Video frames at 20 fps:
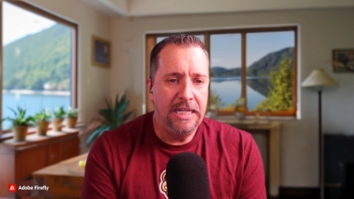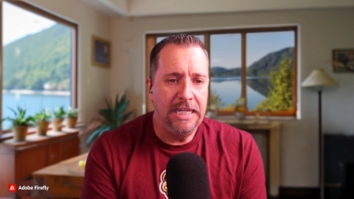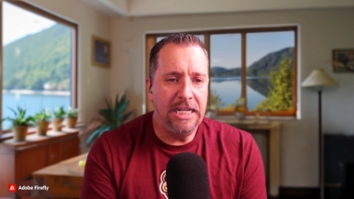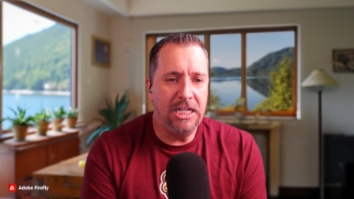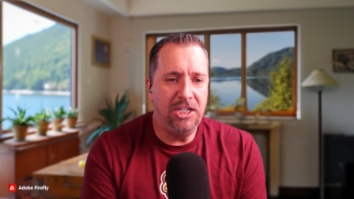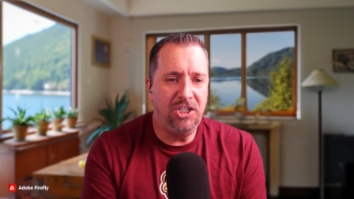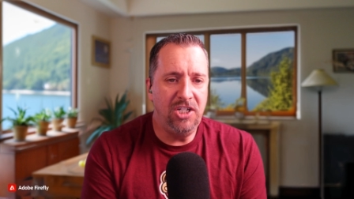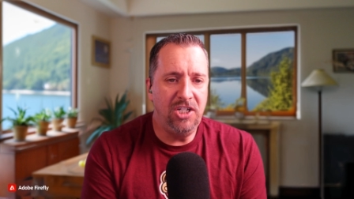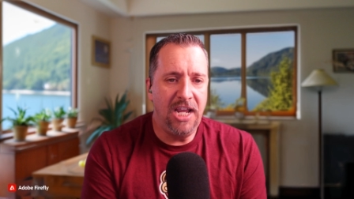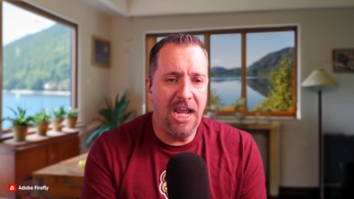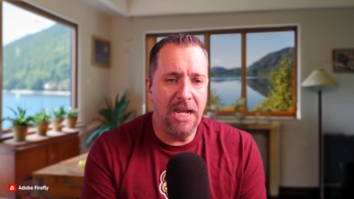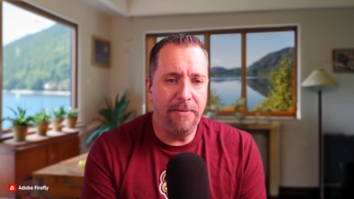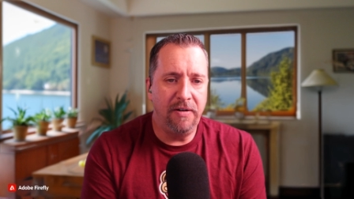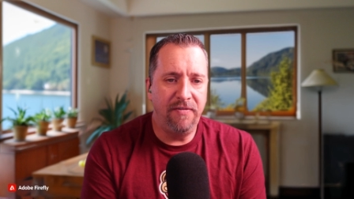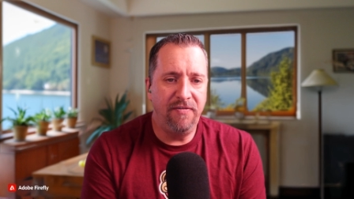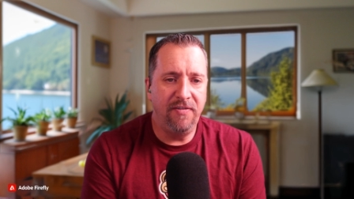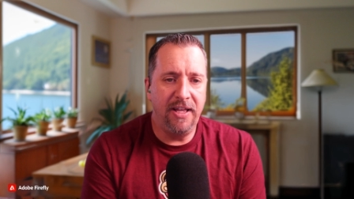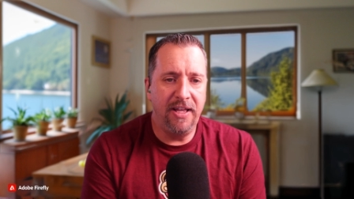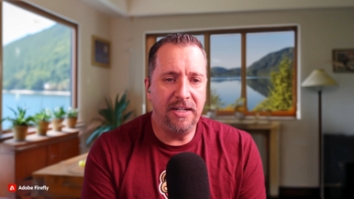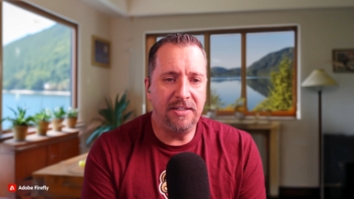e.g.,
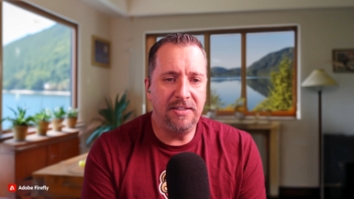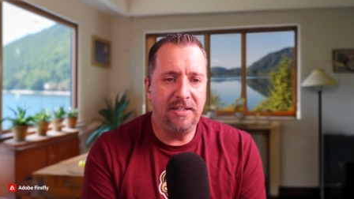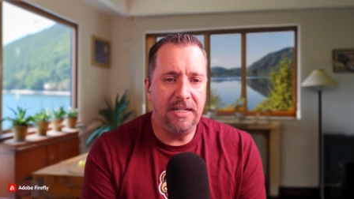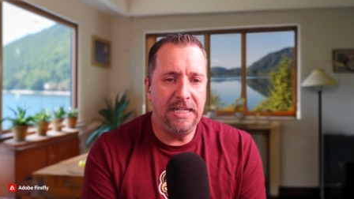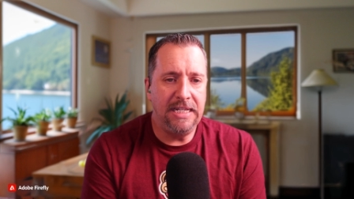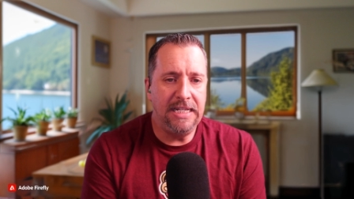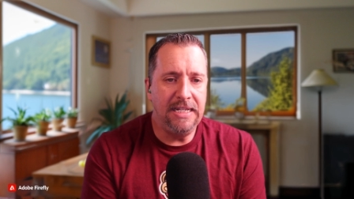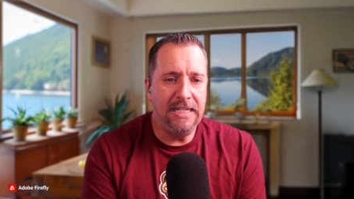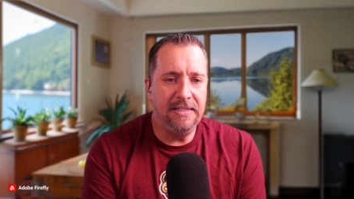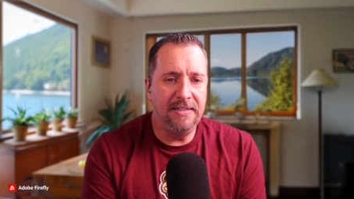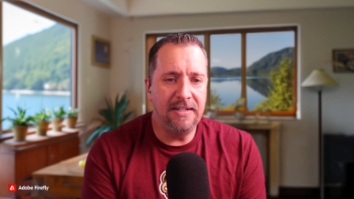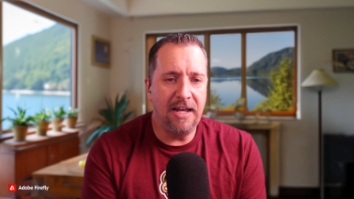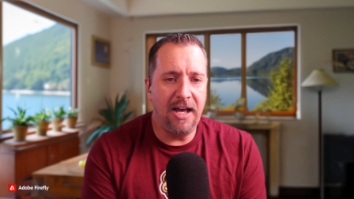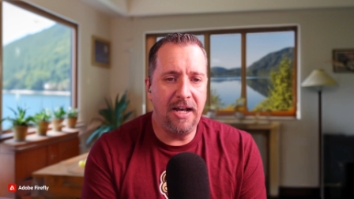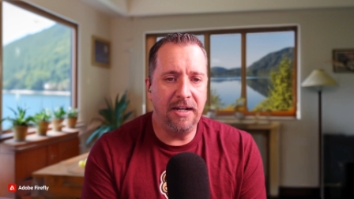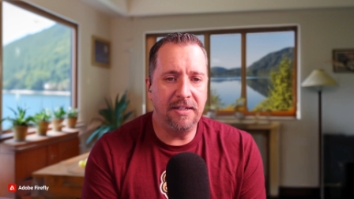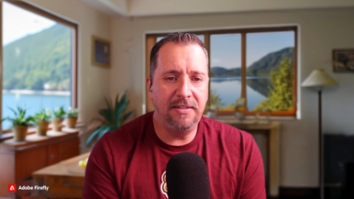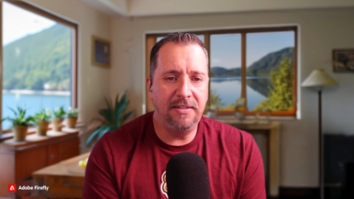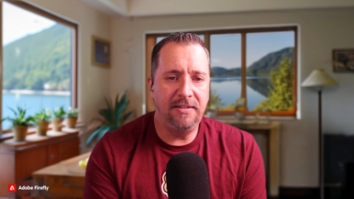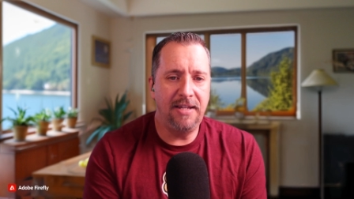Amiflex,
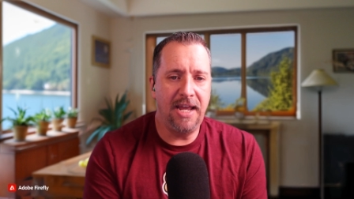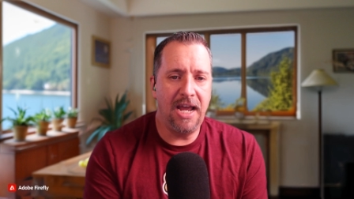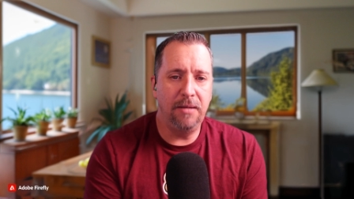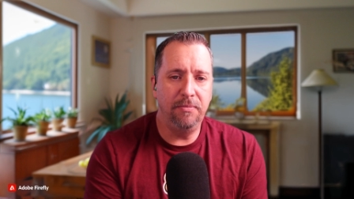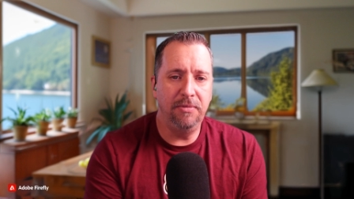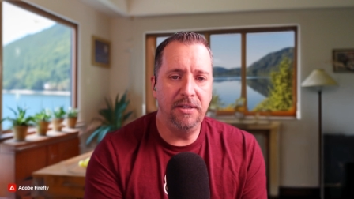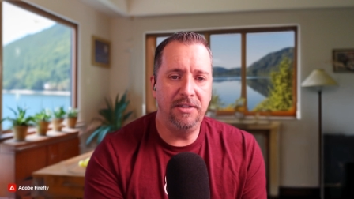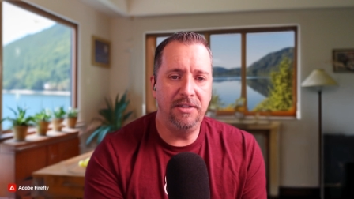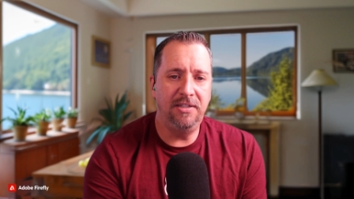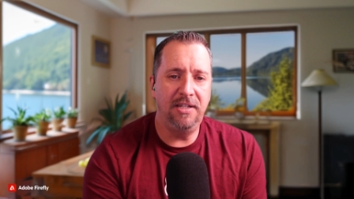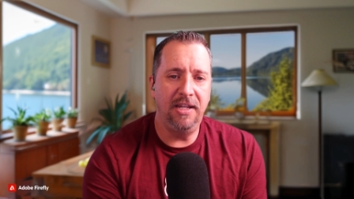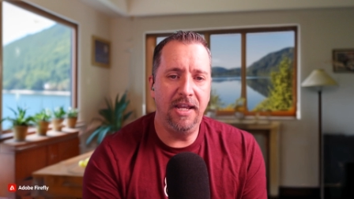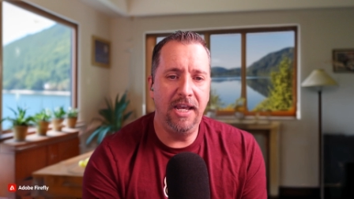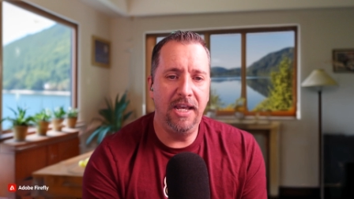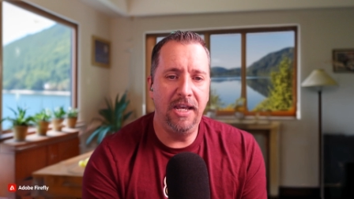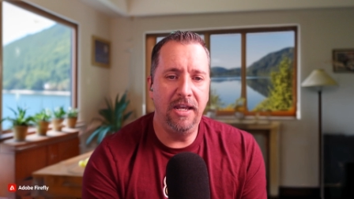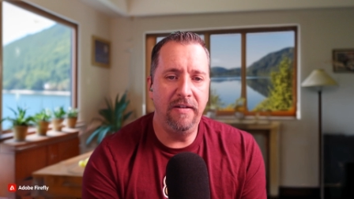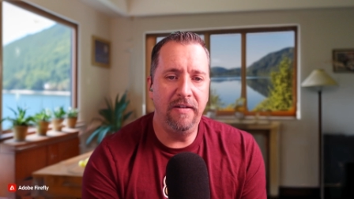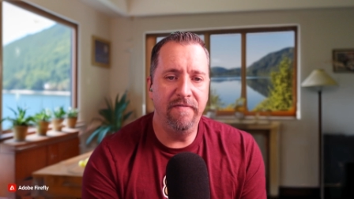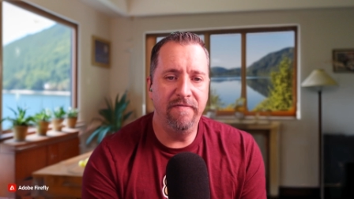Ezox tablets,
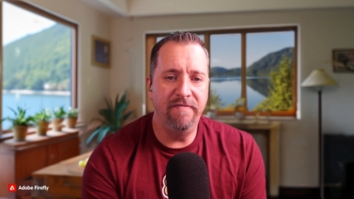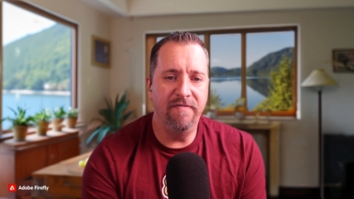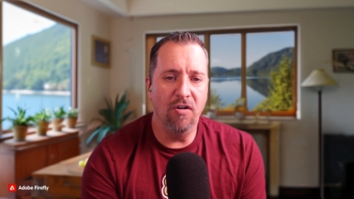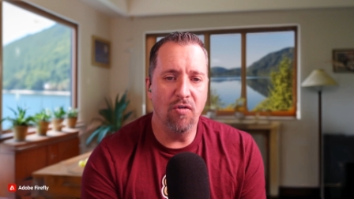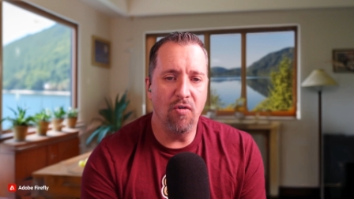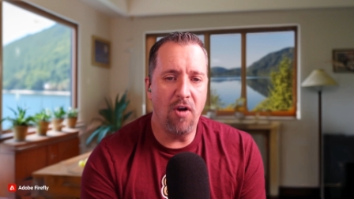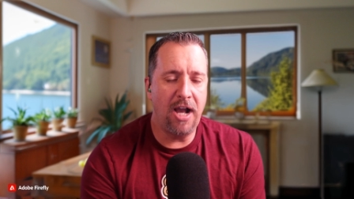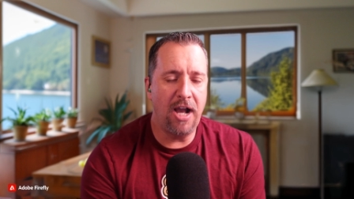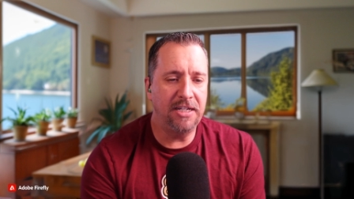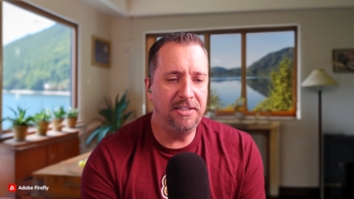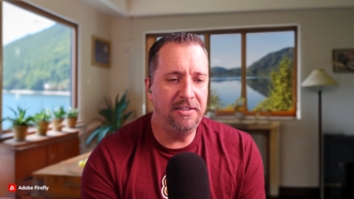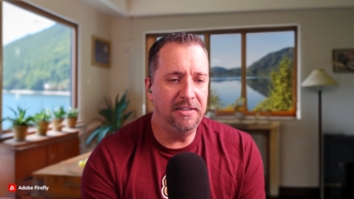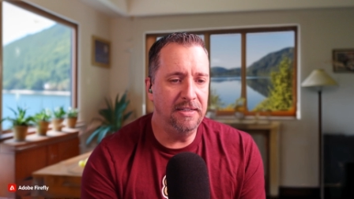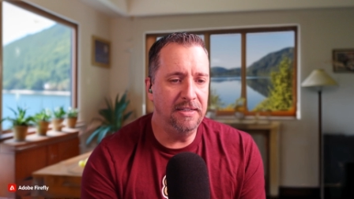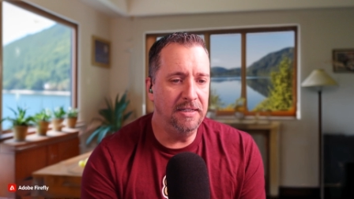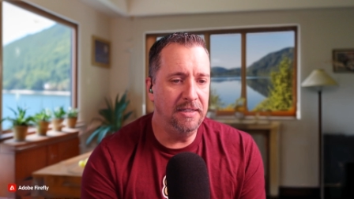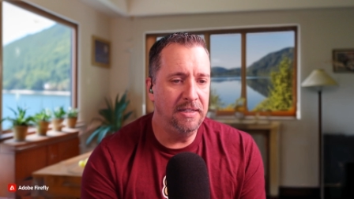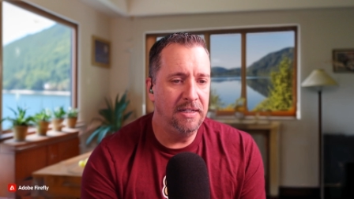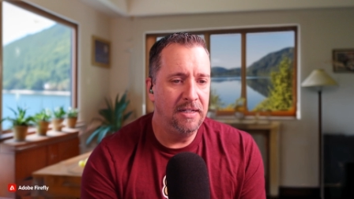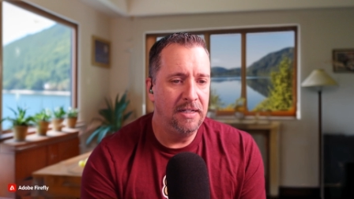and
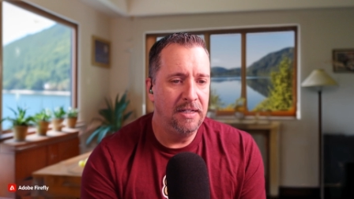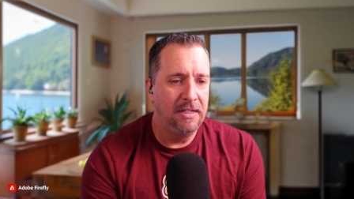VarroxSan.